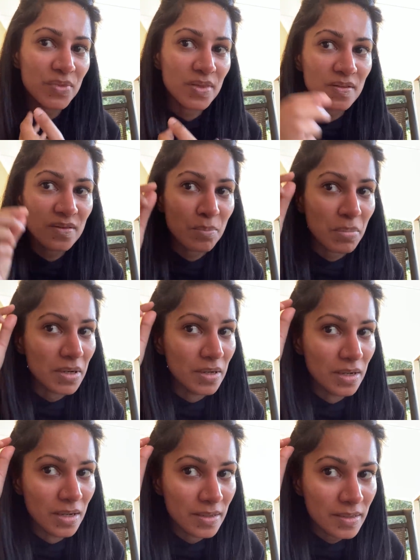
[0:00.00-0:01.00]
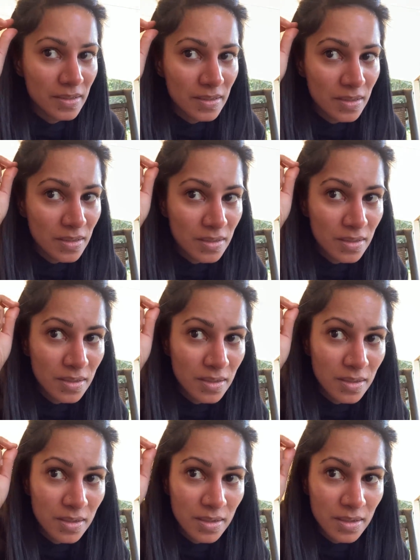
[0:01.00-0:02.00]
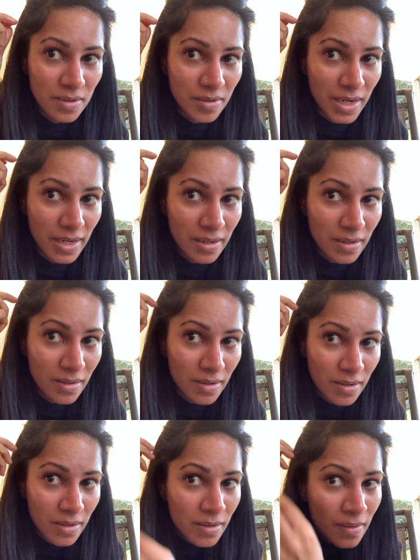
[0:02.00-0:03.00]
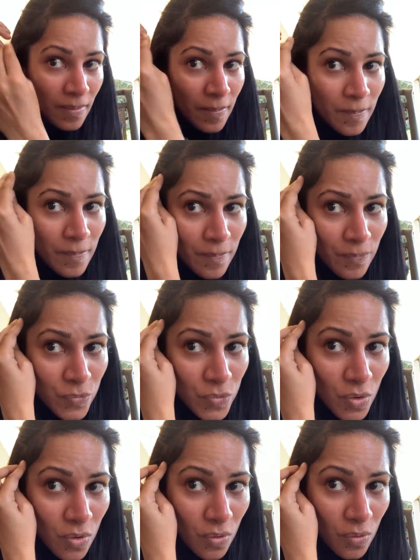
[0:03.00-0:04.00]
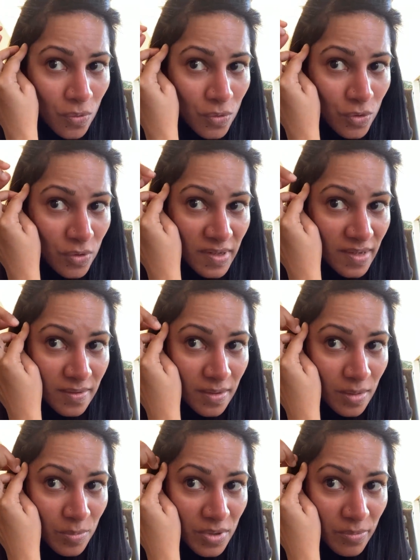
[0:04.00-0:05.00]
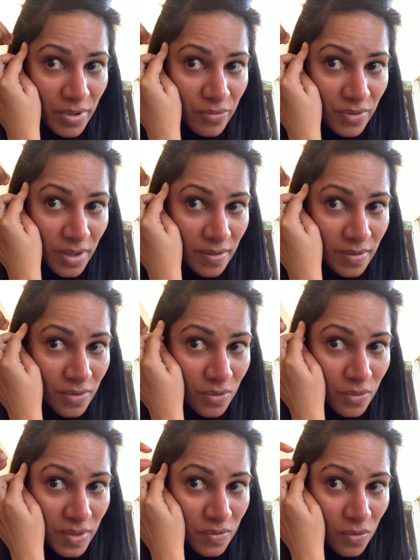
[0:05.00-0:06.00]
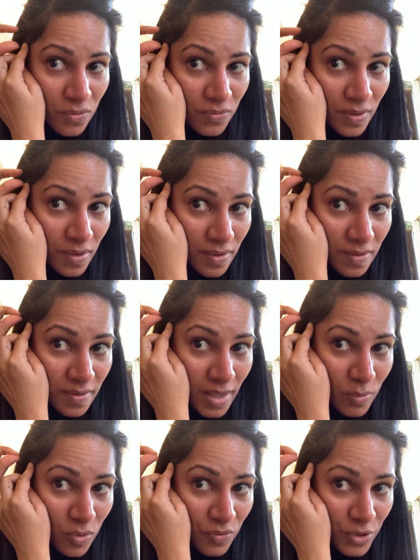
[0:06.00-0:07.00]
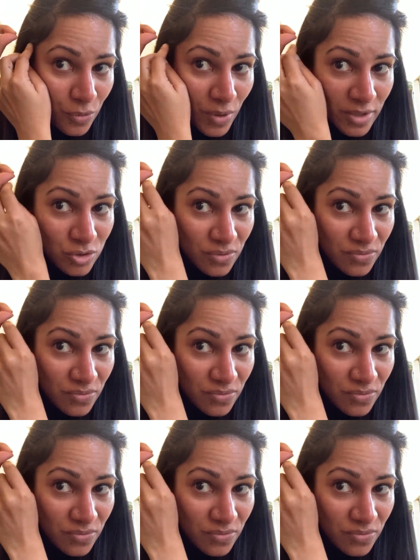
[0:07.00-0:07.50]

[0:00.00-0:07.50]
This bloody grey hair? No, your days are numbered, my friend. No, it's over. It's game over. You had your